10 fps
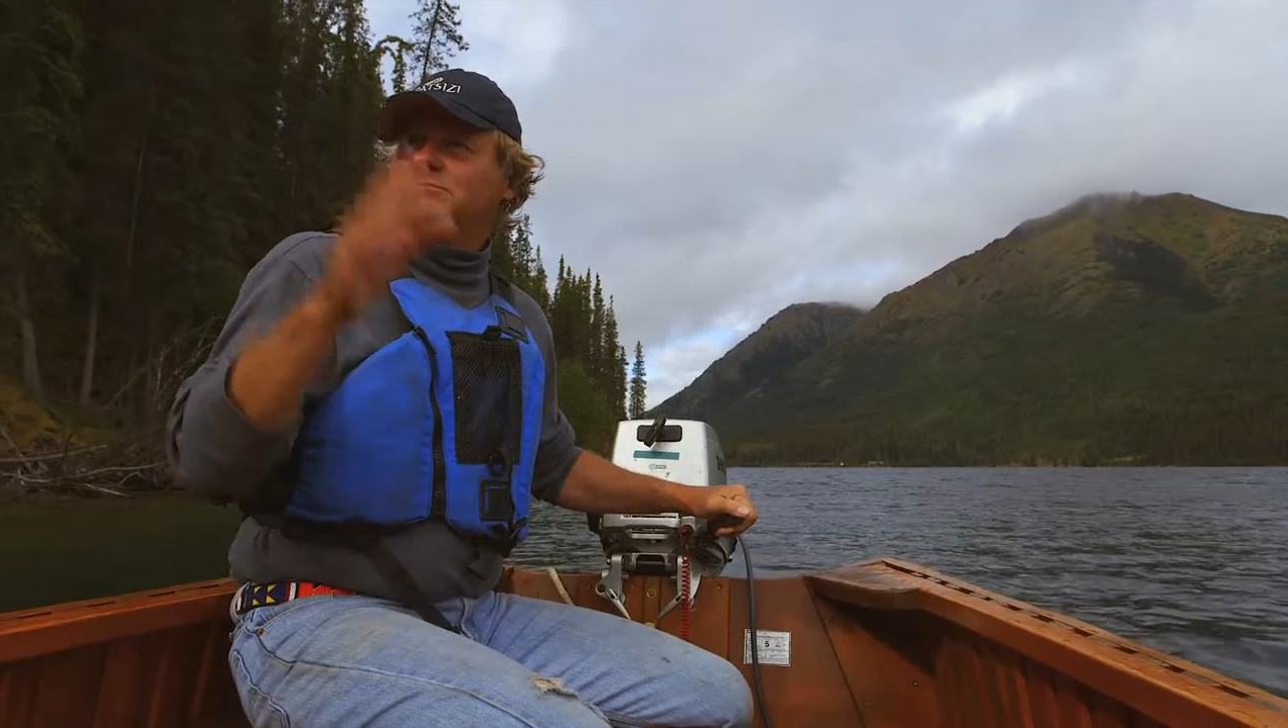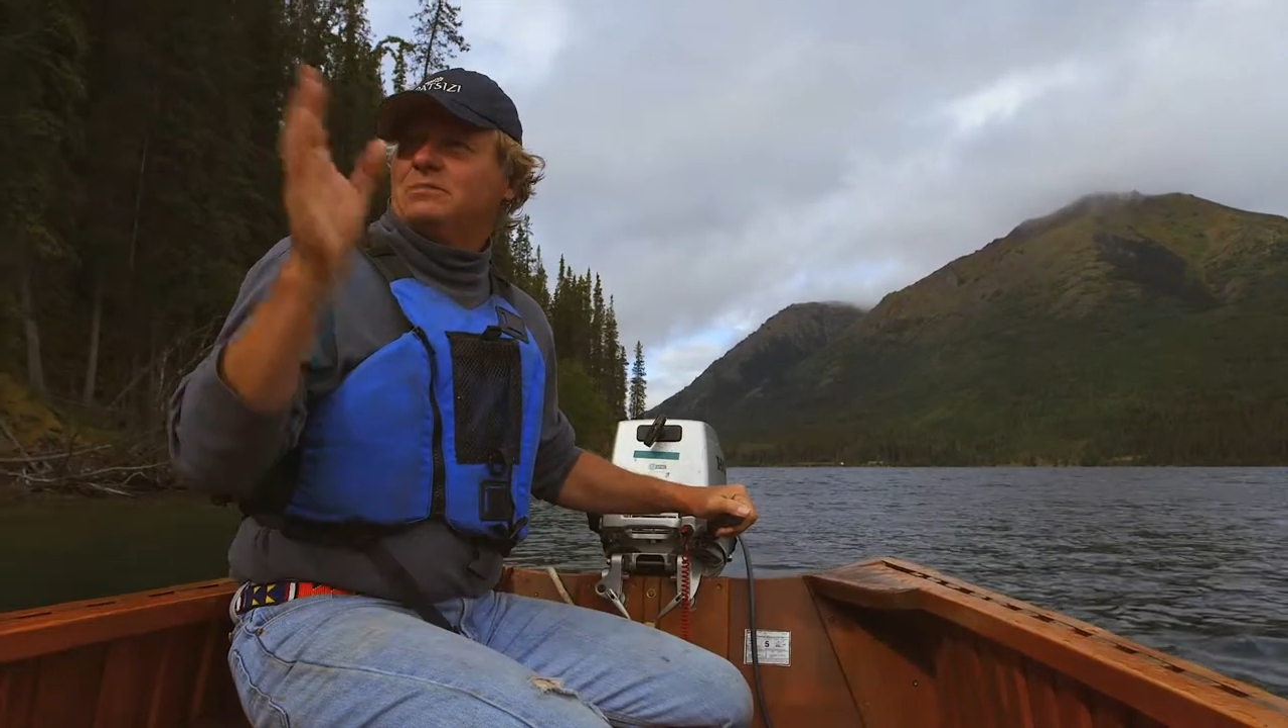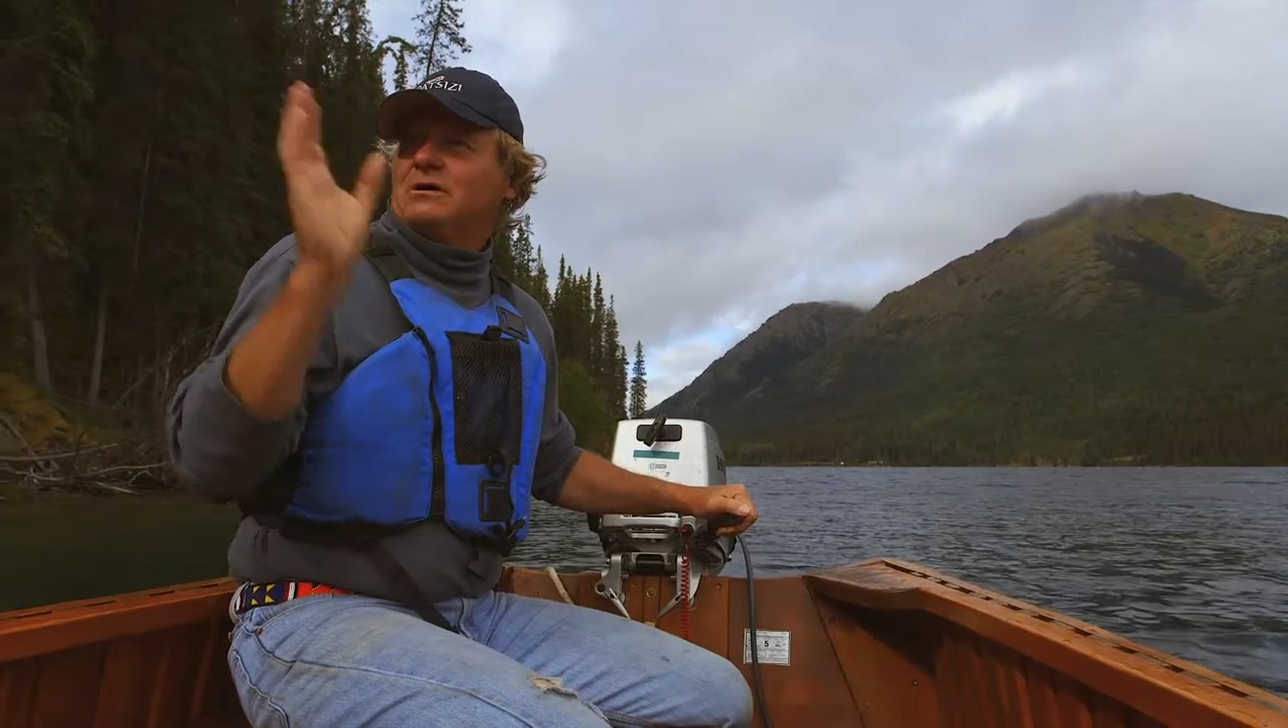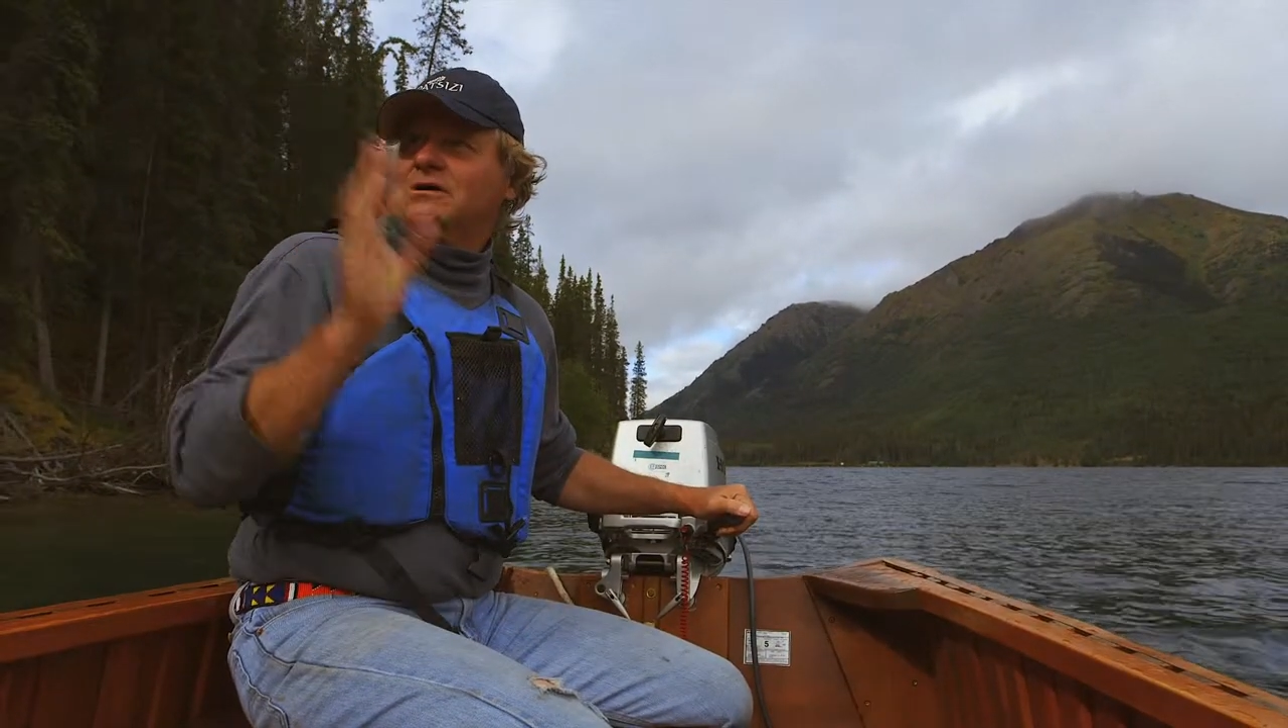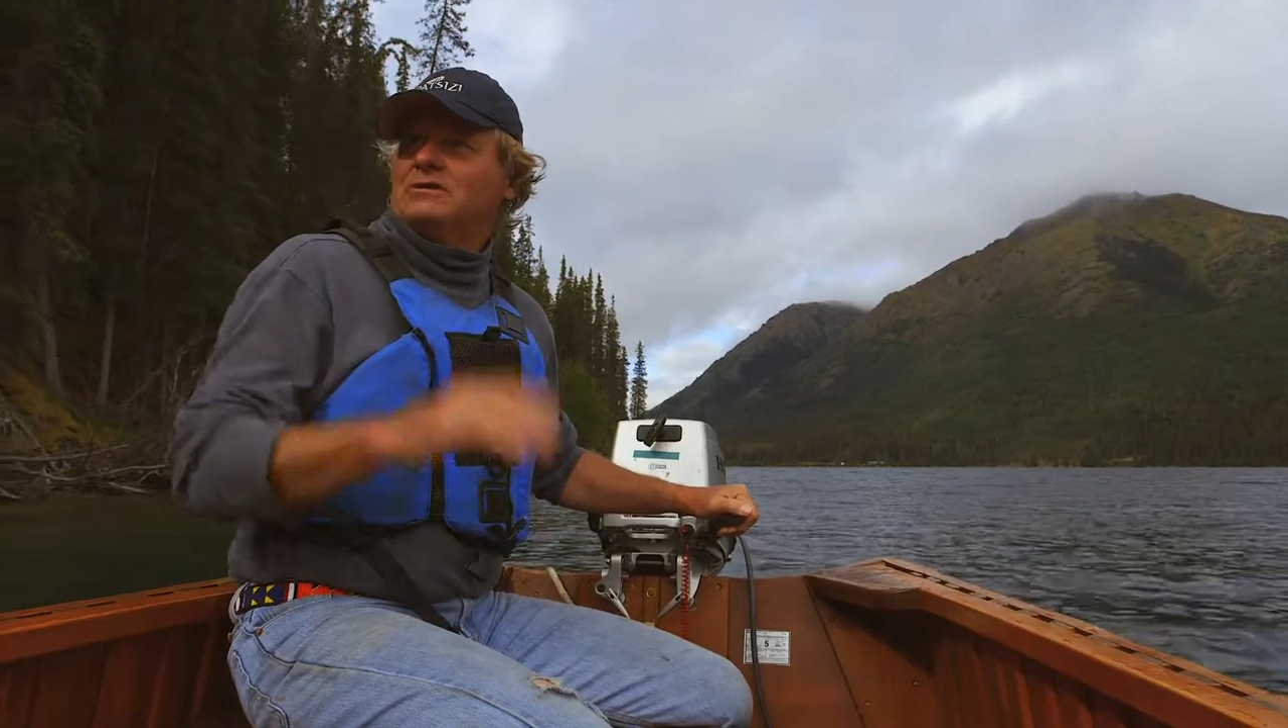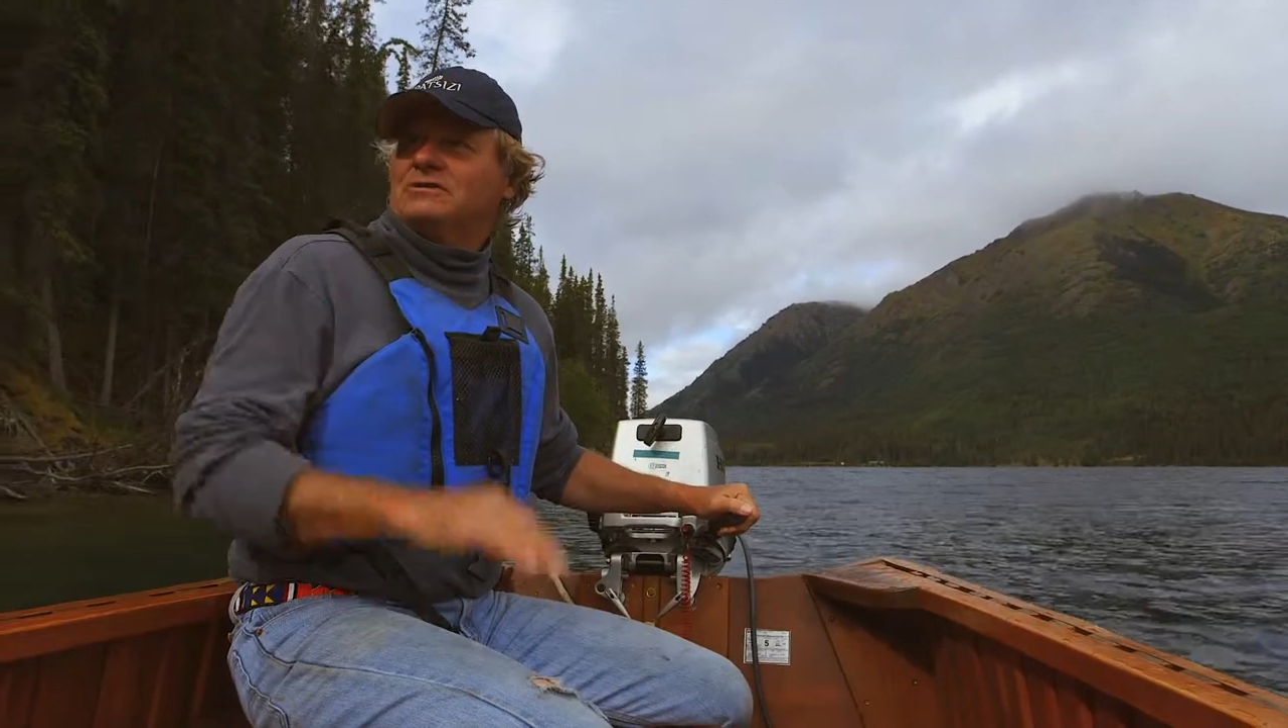apart,